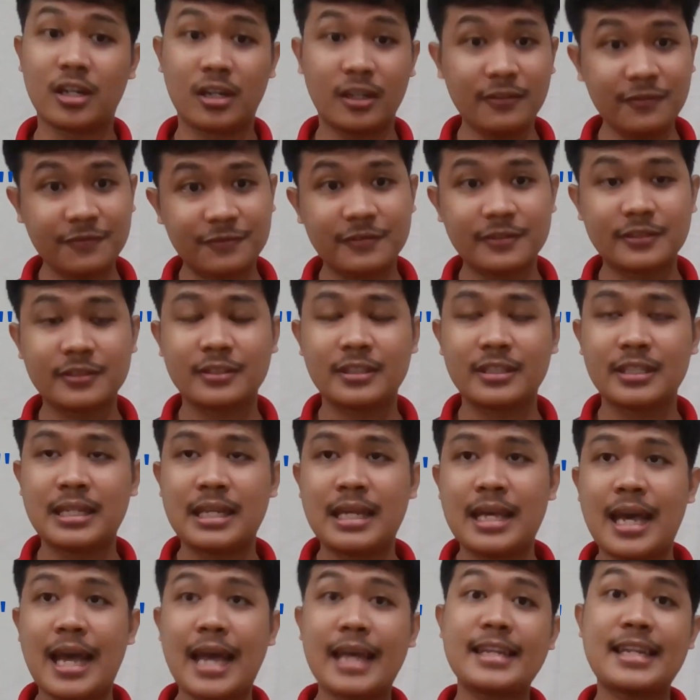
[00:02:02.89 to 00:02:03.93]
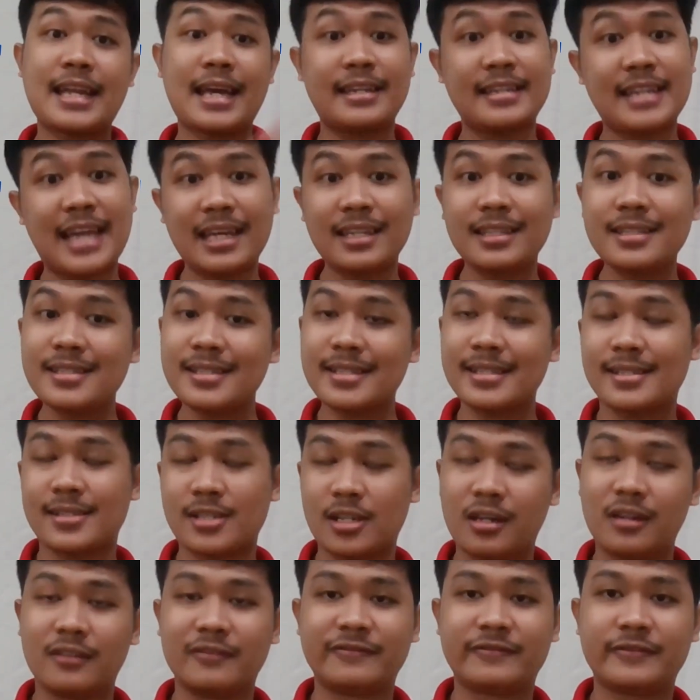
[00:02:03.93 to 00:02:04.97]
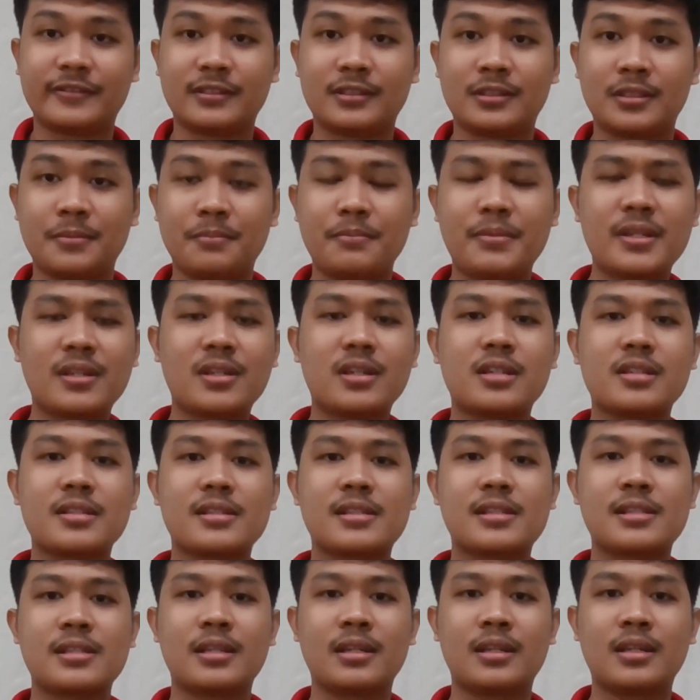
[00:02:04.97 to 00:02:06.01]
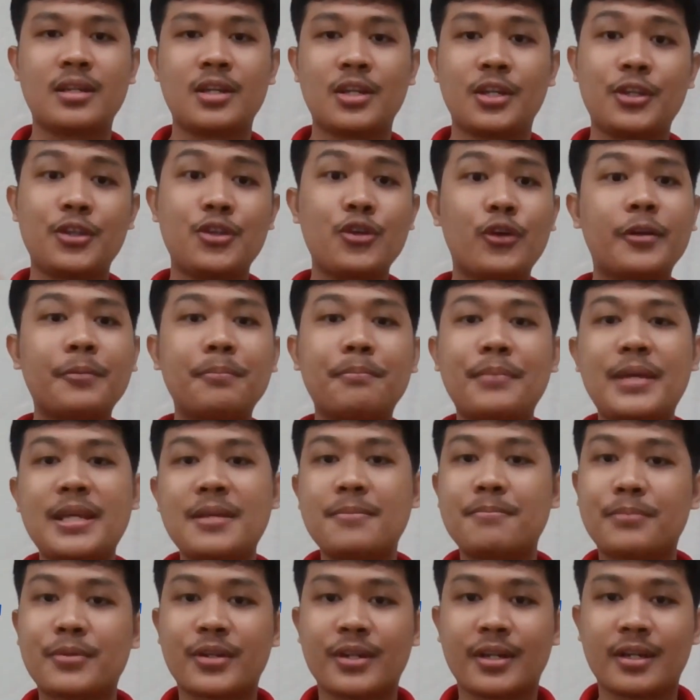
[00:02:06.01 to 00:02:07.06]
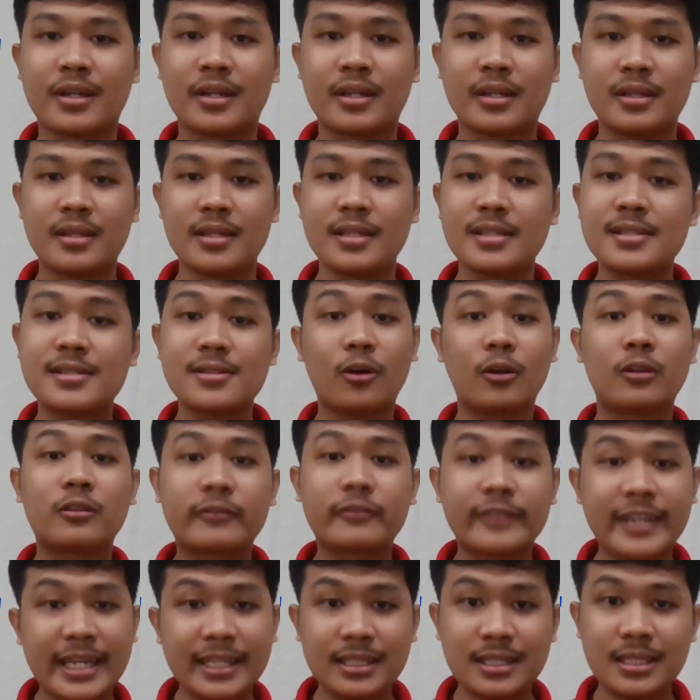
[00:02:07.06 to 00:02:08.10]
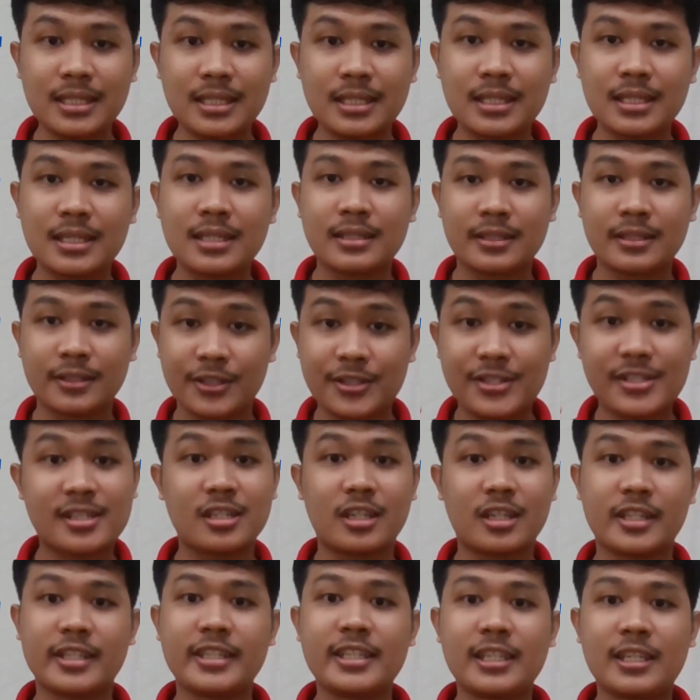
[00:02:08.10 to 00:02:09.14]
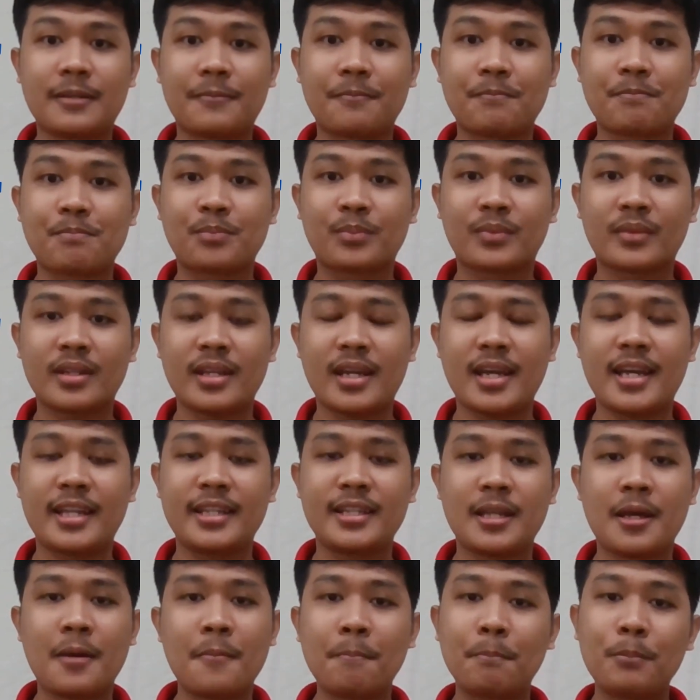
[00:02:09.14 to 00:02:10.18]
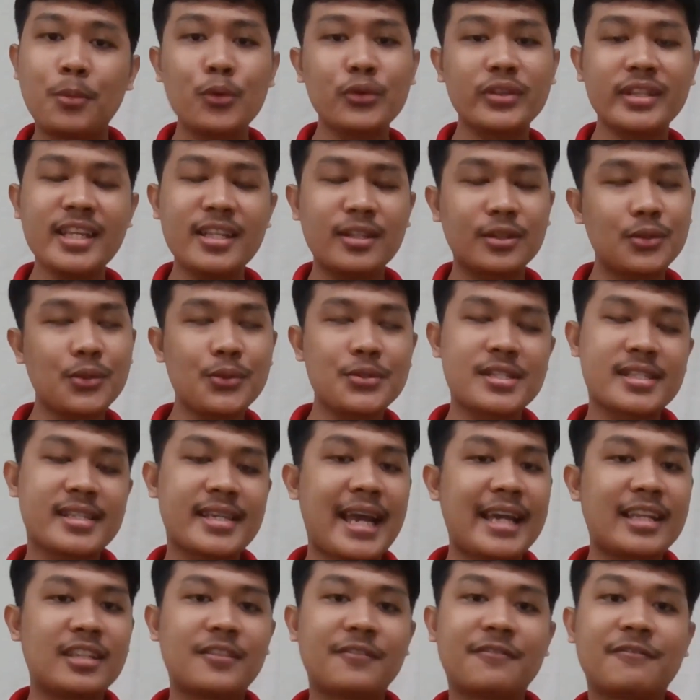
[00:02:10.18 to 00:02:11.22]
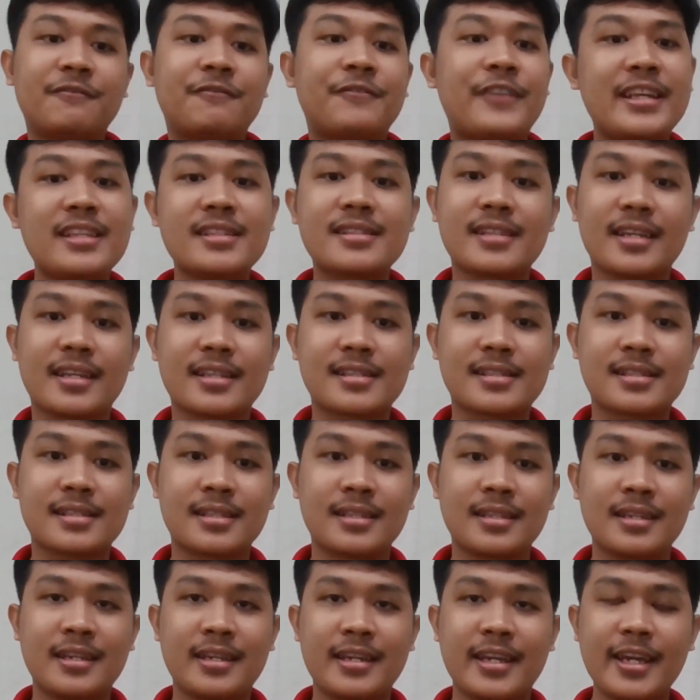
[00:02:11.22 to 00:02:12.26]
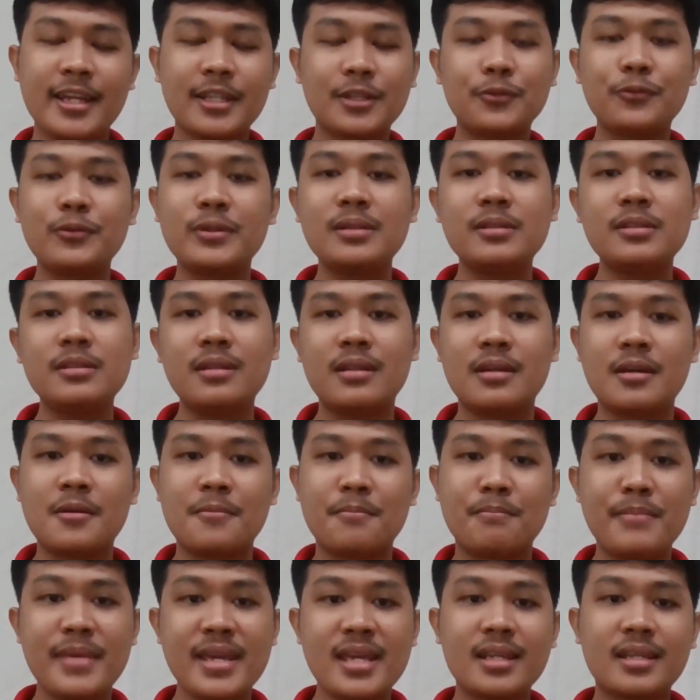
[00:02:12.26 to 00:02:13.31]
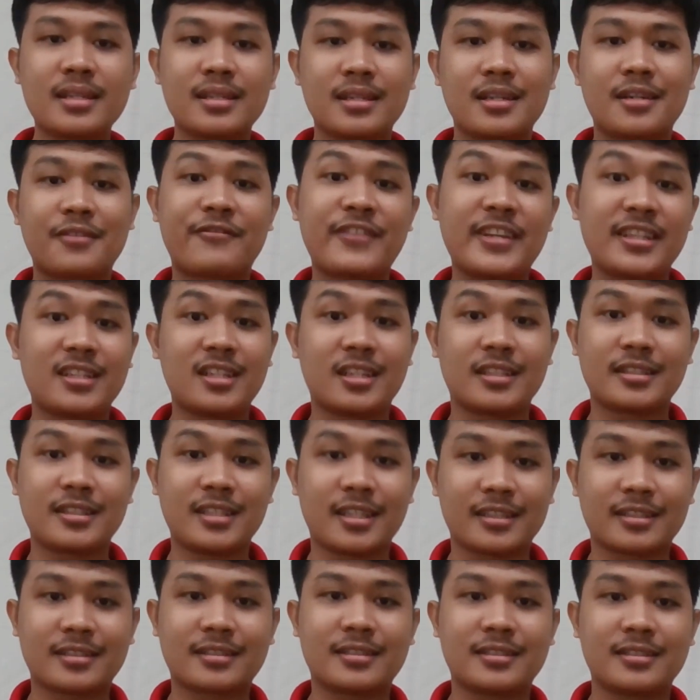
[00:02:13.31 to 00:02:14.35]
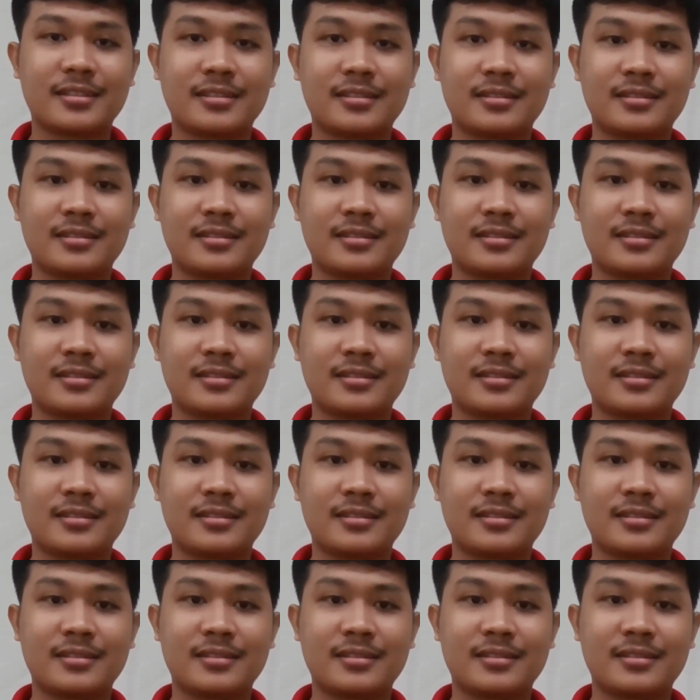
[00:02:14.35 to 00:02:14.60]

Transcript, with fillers: of, an analysis of, because your paper is already the study. And putting those kind of phrases, it will make redundant.